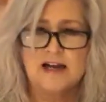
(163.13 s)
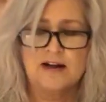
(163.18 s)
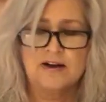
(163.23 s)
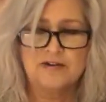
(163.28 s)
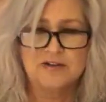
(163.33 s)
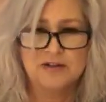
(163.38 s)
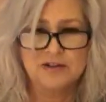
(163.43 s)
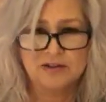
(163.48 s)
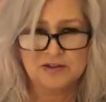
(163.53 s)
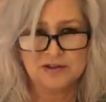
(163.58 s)

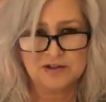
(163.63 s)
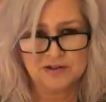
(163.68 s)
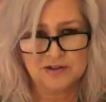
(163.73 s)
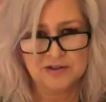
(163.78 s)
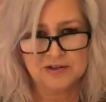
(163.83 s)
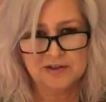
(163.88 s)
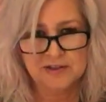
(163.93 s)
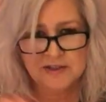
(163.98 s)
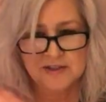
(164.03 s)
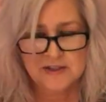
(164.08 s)
out
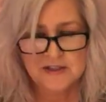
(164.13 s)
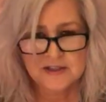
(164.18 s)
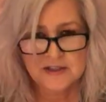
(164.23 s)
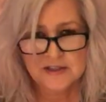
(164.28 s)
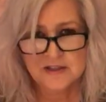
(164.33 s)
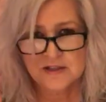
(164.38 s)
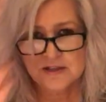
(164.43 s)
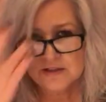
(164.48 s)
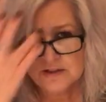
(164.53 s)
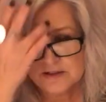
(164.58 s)
your
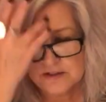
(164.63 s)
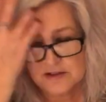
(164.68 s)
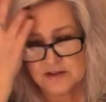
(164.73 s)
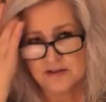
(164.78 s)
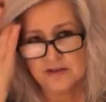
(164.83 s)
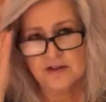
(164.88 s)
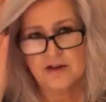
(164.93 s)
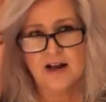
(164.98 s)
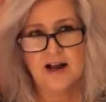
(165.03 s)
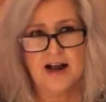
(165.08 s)

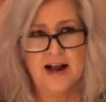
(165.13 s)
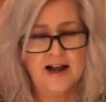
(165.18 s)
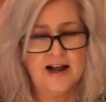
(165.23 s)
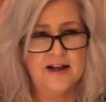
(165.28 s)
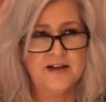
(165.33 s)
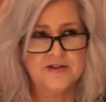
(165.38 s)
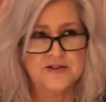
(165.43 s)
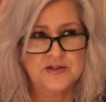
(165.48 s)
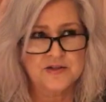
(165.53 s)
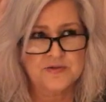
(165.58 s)

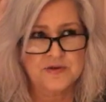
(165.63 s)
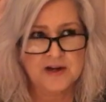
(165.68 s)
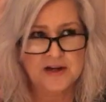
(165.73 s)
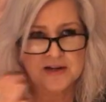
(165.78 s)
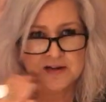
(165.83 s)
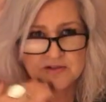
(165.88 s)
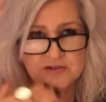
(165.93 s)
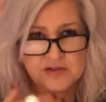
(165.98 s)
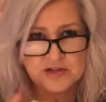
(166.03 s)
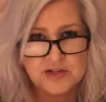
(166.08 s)
house,
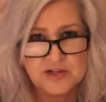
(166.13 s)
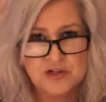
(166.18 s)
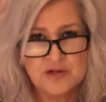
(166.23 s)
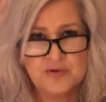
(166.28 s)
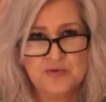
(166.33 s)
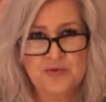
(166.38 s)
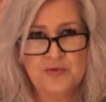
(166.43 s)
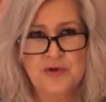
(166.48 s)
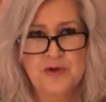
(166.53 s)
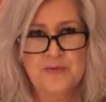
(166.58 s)
right? You
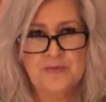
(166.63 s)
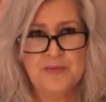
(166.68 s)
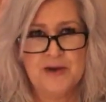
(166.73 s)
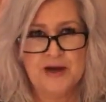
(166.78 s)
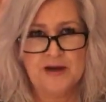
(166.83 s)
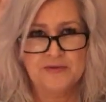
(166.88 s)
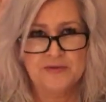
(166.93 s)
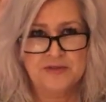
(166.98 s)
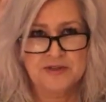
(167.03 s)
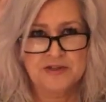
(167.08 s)
sweep
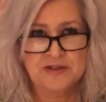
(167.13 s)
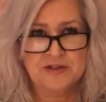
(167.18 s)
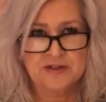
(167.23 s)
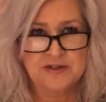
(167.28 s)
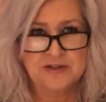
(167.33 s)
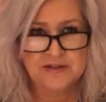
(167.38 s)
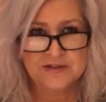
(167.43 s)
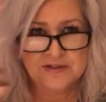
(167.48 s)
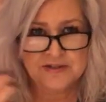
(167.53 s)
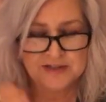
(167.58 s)
out the
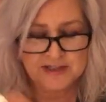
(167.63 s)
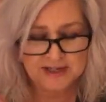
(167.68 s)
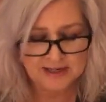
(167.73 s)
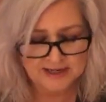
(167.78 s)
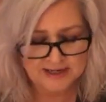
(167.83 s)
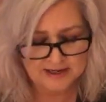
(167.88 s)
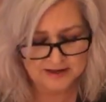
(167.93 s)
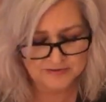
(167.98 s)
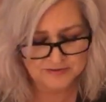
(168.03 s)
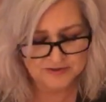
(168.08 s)
dirt, you
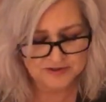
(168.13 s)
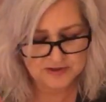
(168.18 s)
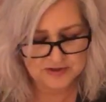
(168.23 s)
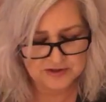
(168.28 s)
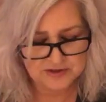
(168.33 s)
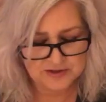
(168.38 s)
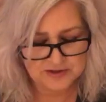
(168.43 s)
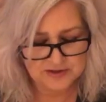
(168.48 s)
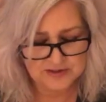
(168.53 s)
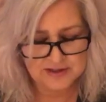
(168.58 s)
take out the
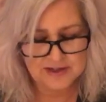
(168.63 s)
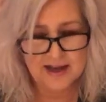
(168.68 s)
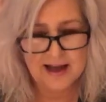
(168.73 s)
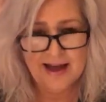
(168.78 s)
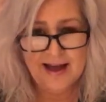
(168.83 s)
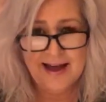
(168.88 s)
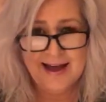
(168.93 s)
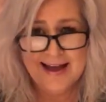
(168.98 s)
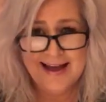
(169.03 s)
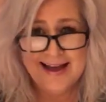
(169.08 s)
dirt.
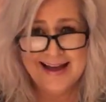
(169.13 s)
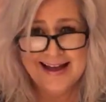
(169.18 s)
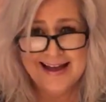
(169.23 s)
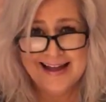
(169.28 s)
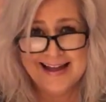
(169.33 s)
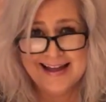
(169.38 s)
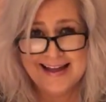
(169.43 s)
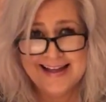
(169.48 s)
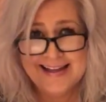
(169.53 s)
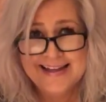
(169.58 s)

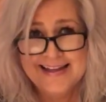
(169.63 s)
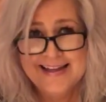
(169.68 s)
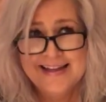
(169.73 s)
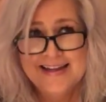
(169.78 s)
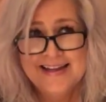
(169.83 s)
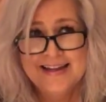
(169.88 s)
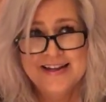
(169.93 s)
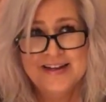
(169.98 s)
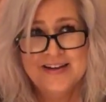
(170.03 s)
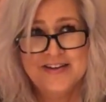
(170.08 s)

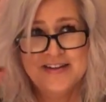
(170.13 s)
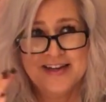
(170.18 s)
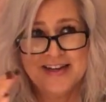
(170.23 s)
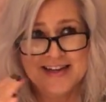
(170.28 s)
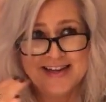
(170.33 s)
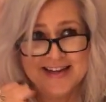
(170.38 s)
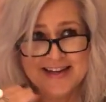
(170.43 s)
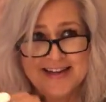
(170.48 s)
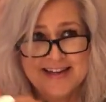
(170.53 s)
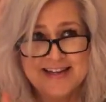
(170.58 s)

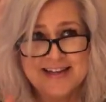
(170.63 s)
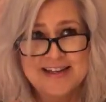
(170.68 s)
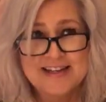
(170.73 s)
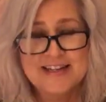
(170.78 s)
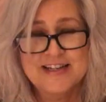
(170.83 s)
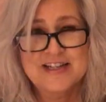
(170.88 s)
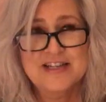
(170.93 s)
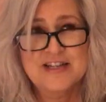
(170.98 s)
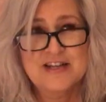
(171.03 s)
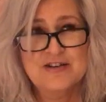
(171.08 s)
Okay,
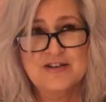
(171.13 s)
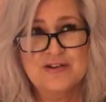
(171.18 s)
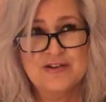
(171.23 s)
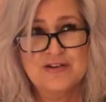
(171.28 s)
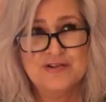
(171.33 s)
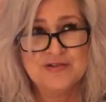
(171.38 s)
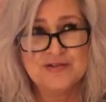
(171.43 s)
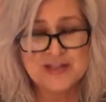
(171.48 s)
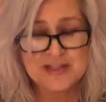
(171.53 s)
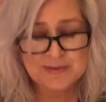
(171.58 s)

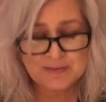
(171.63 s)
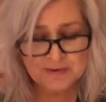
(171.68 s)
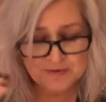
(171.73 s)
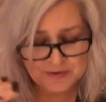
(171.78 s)
so some